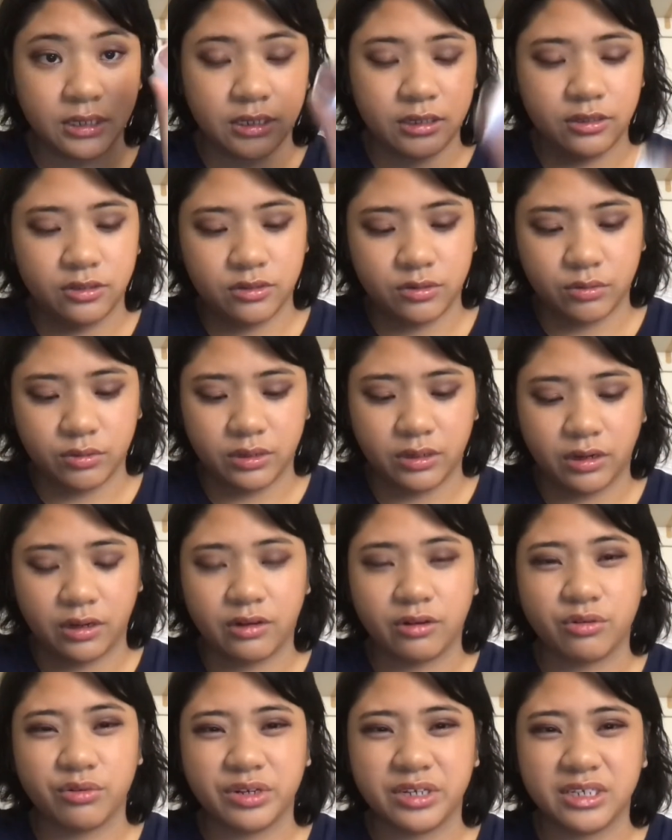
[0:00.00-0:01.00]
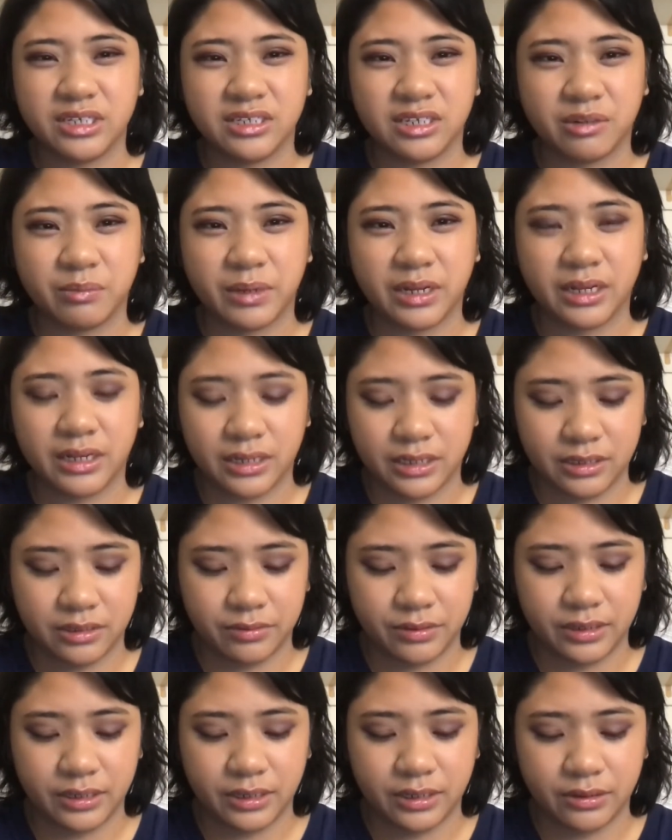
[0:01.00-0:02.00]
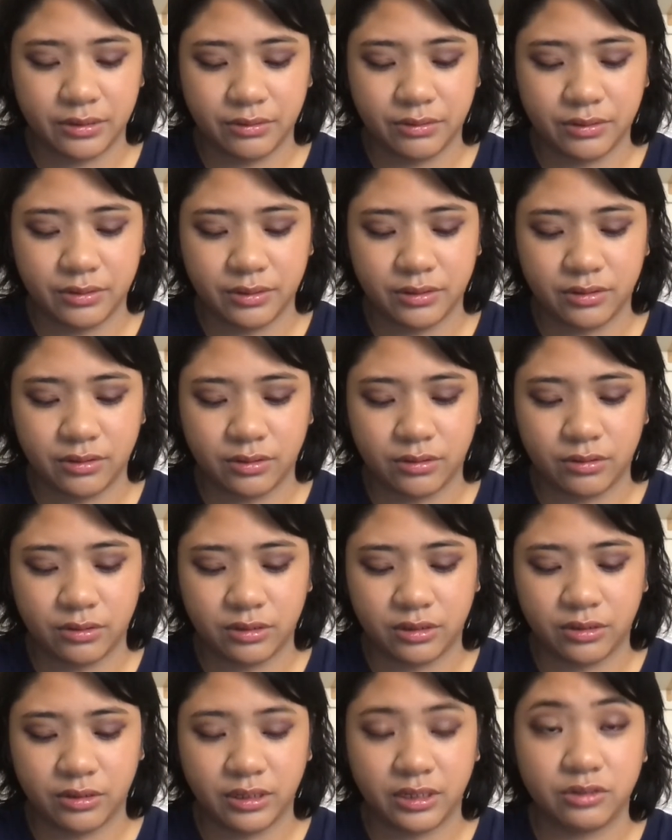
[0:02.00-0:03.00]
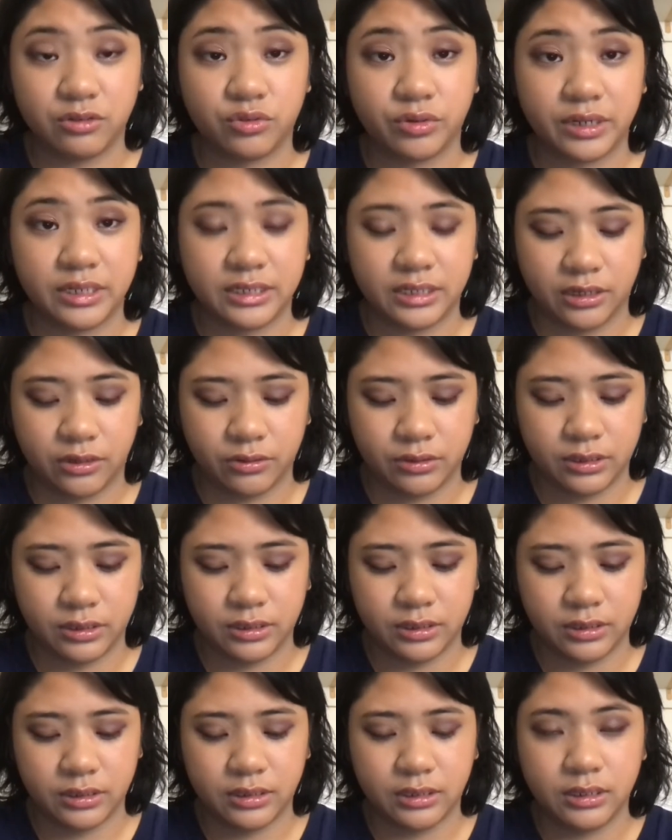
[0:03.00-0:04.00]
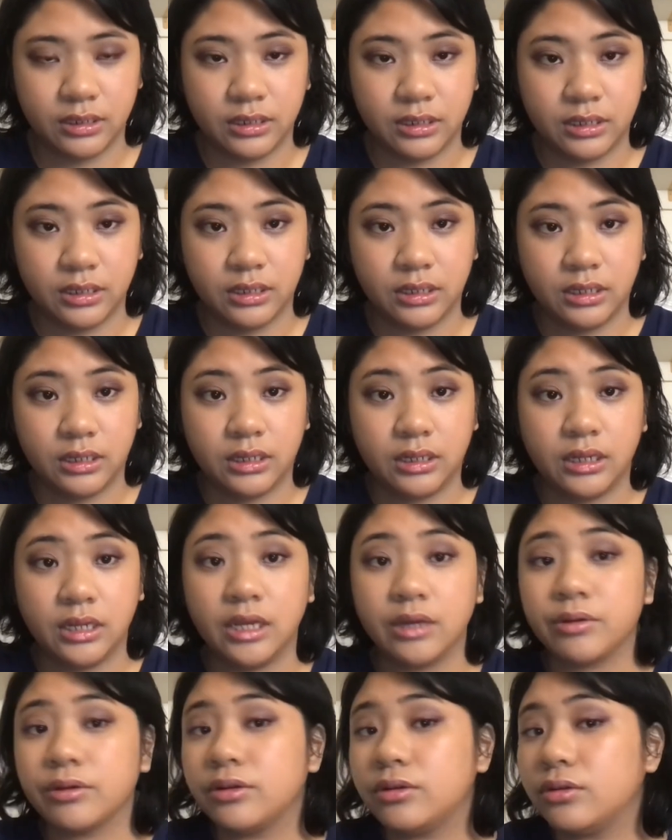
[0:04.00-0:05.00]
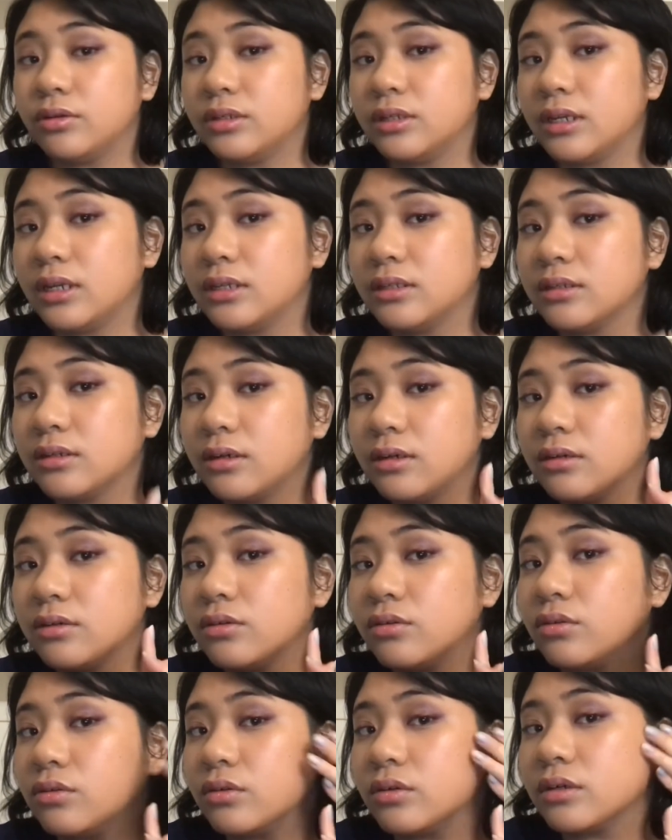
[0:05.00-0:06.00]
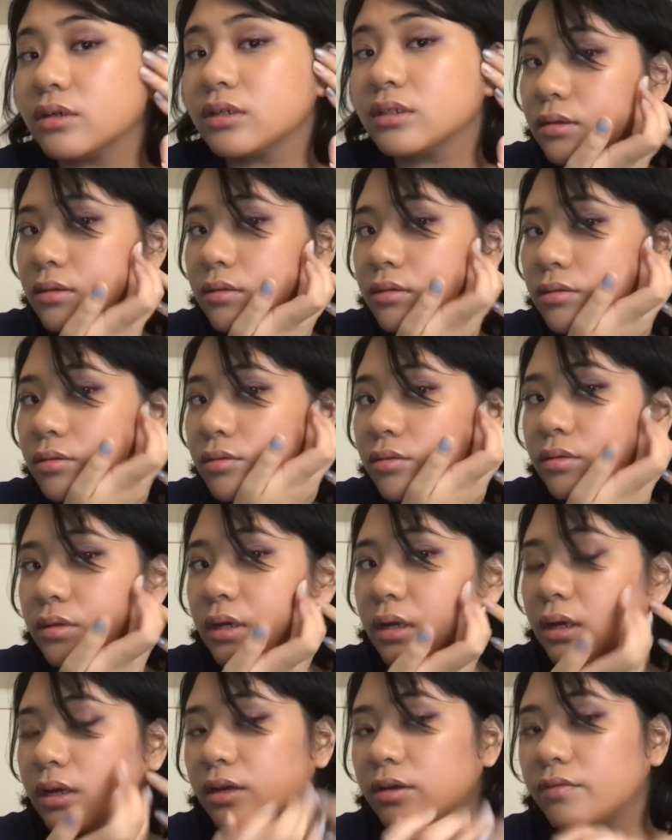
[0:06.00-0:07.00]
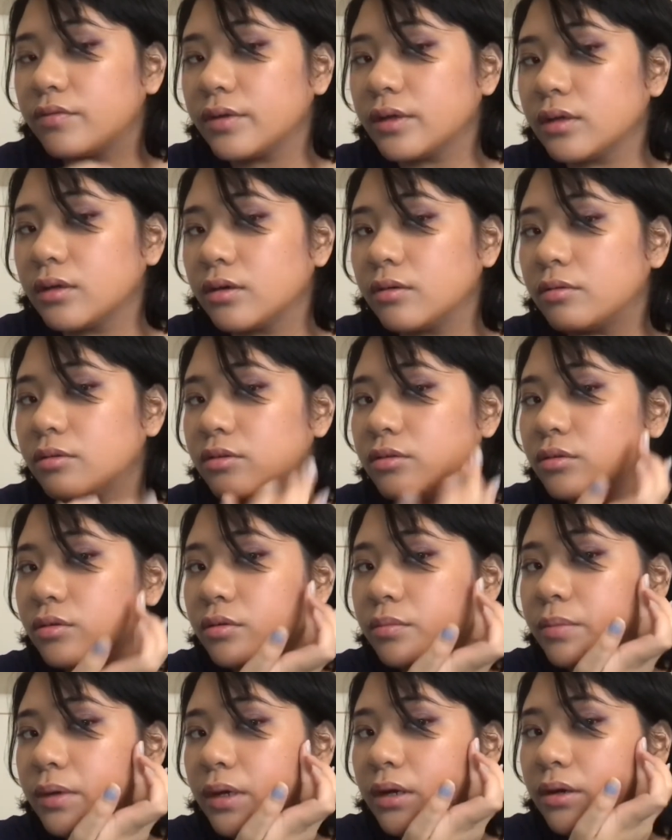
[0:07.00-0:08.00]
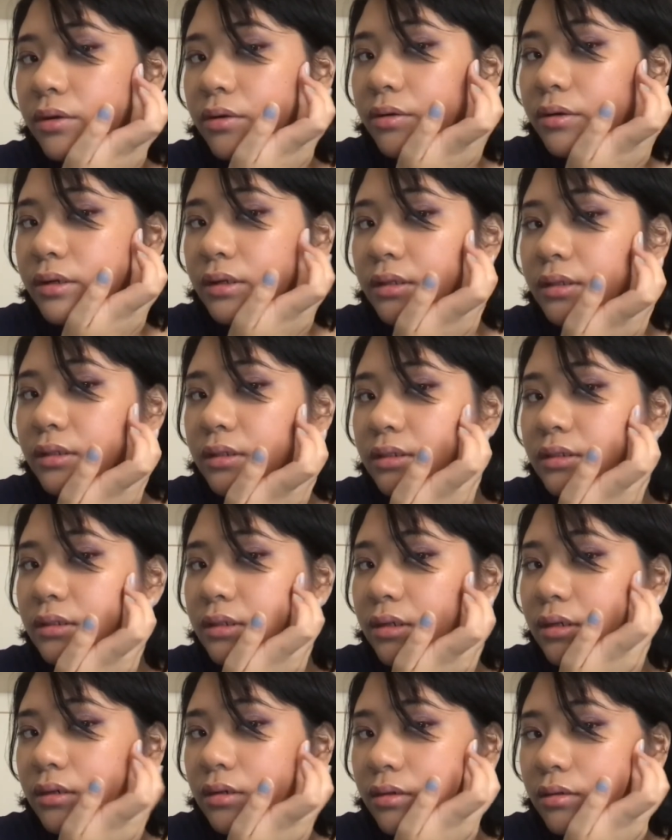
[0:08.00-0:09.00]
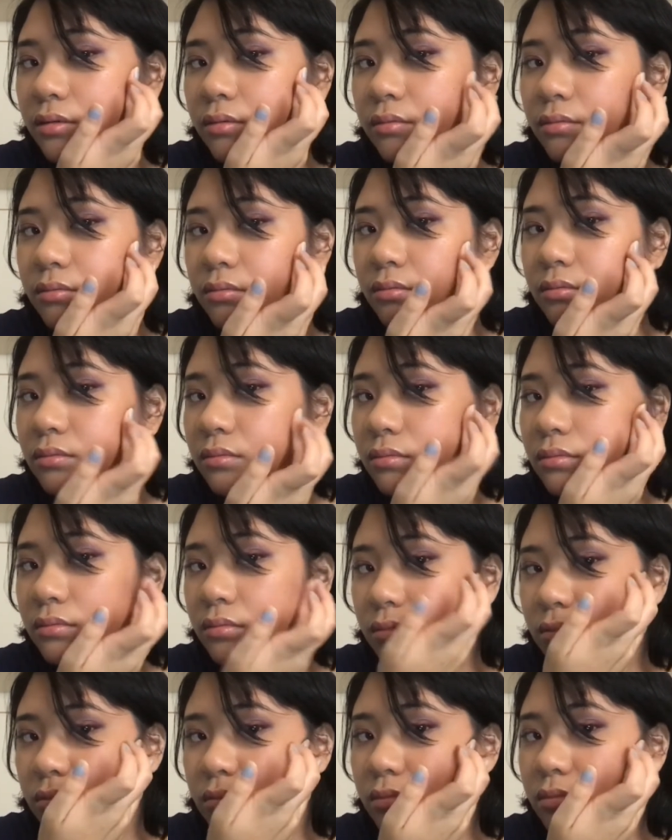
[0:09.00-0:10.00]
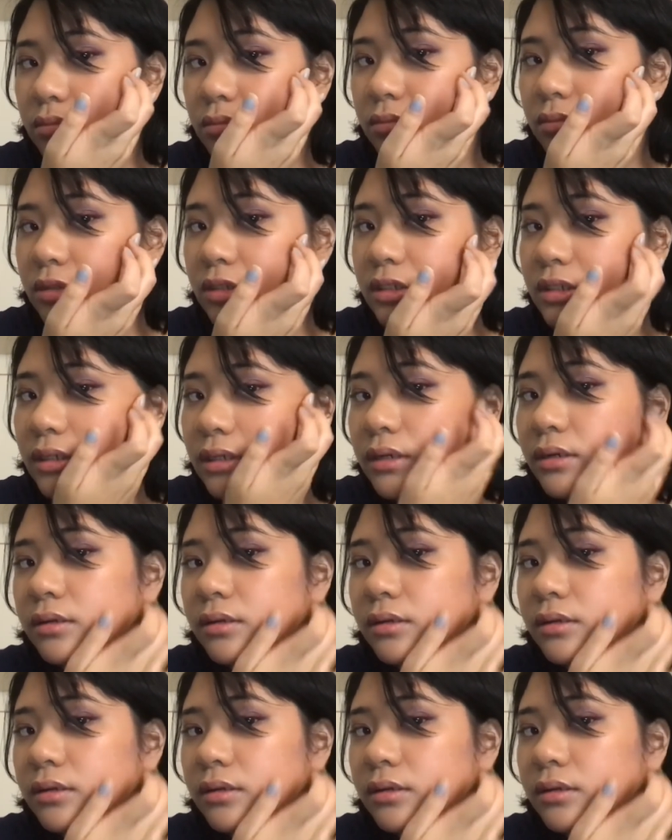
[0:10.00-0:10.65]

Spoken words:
so it kind of creases on my eyes right now. So until that dries out, I'm gonna use it as a contour. I do have a contour powder in the same shade.